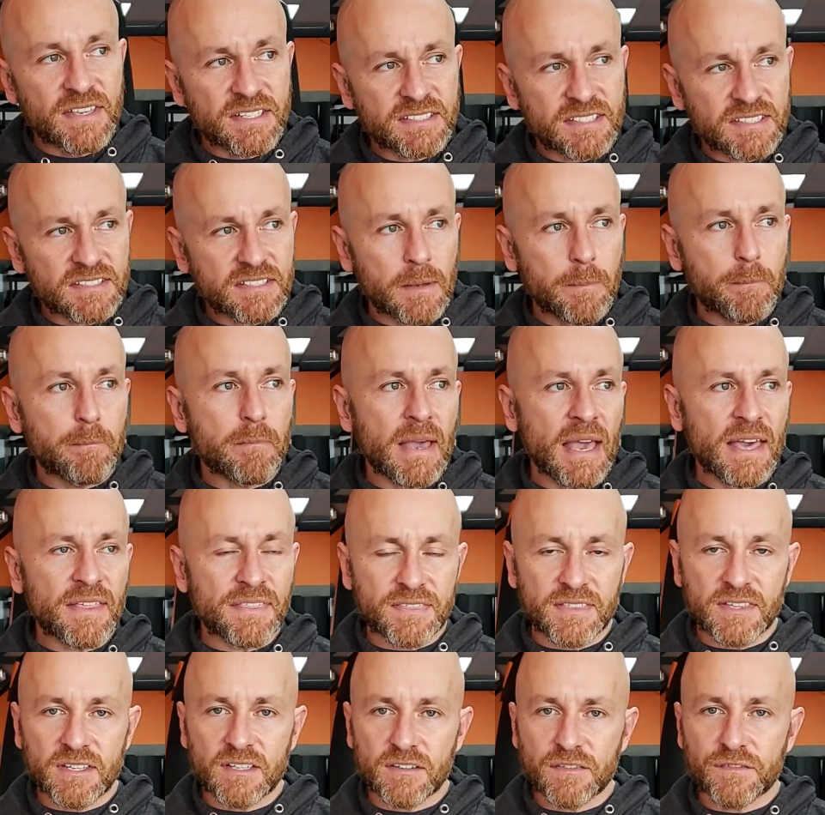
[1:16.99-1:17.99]
This is a
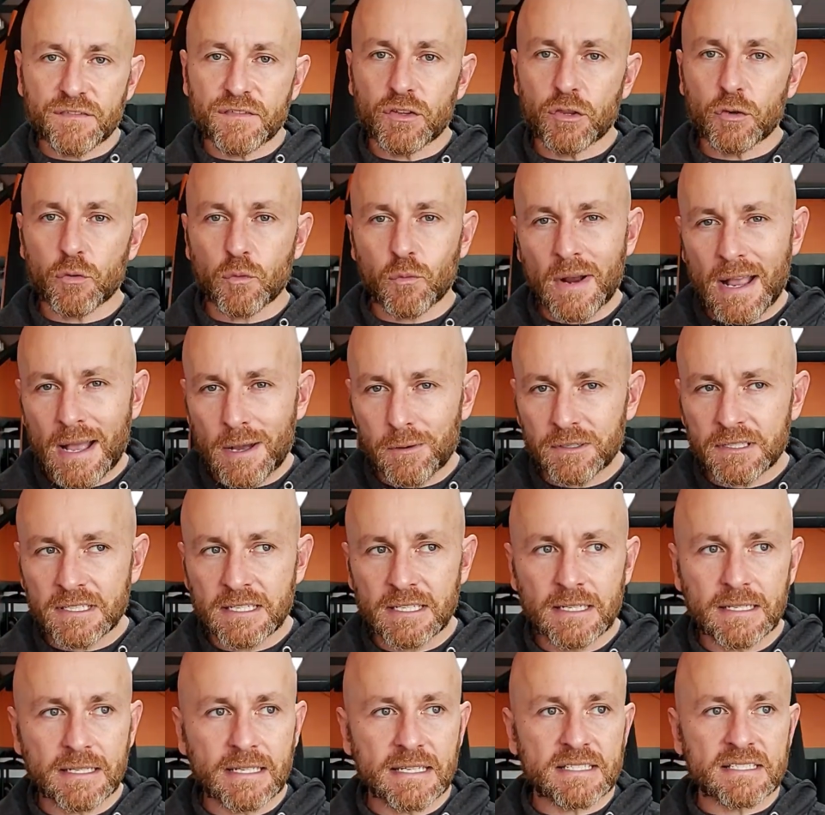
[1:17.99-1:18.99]
method for the round
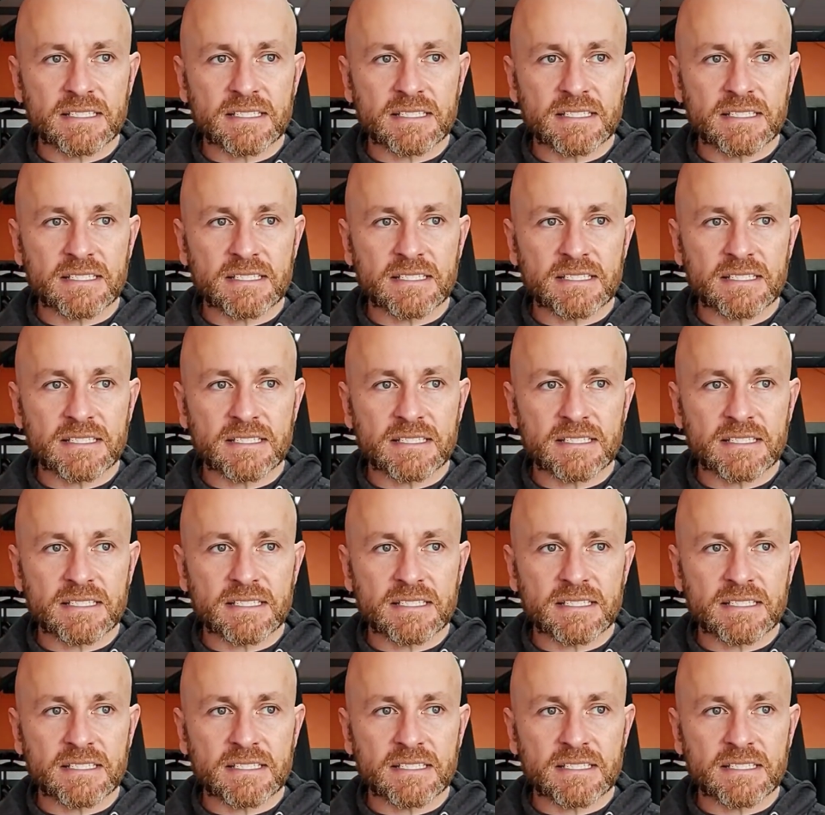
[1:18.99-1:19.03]
kick.